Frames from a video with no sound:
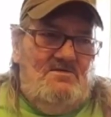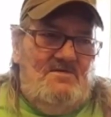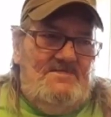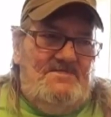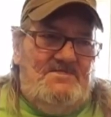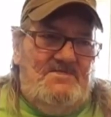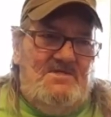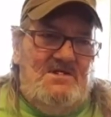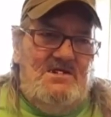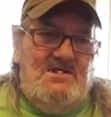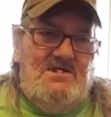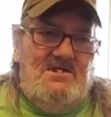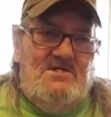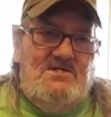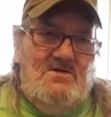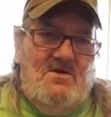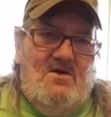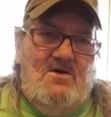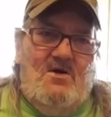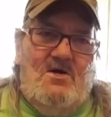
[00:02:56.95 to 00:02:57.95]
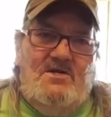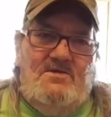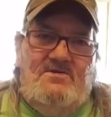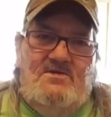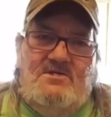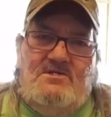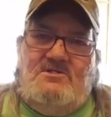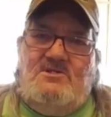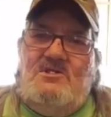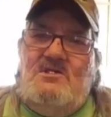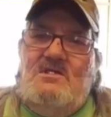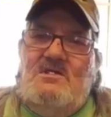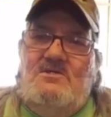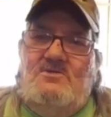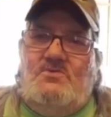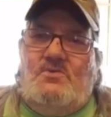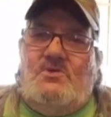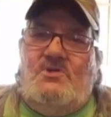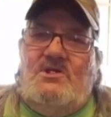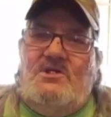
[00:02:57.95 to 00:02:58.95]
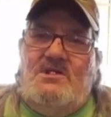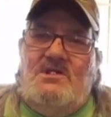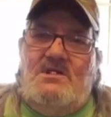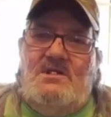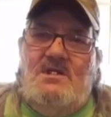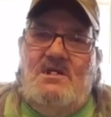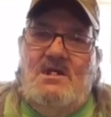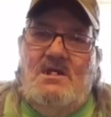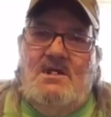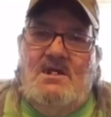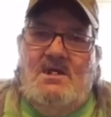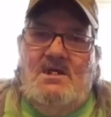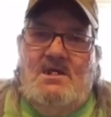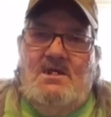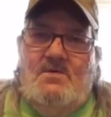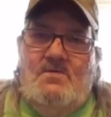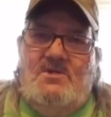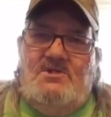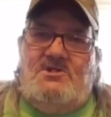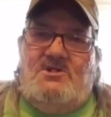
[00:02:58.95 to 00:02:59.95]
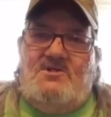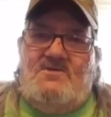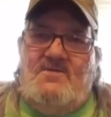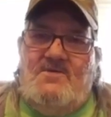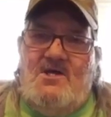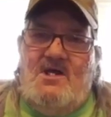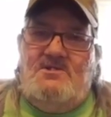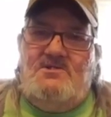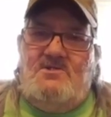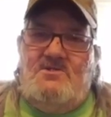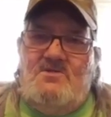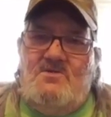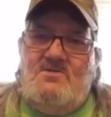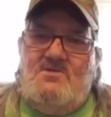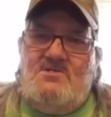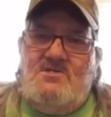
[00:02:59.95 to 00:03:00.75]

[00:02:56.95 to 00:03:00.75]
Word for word: feed on the tea tree, which is found in New